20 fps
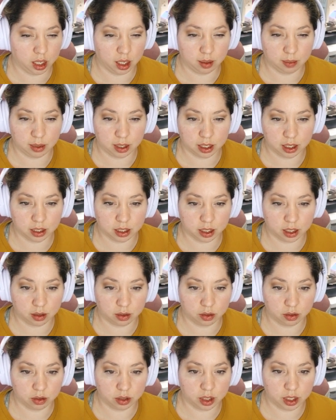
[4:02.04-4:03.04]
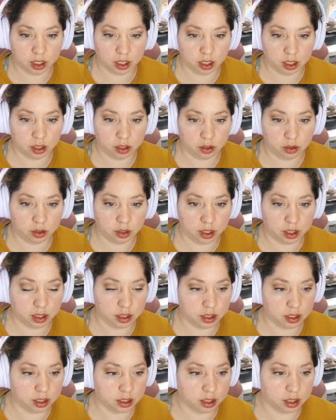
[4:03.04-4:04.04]
because I already know that
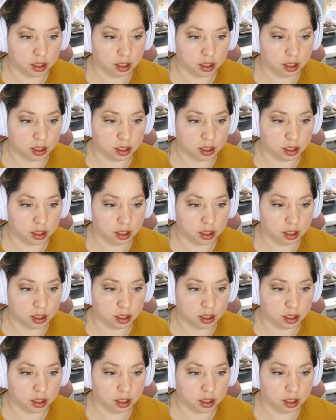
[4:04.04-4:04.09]
this is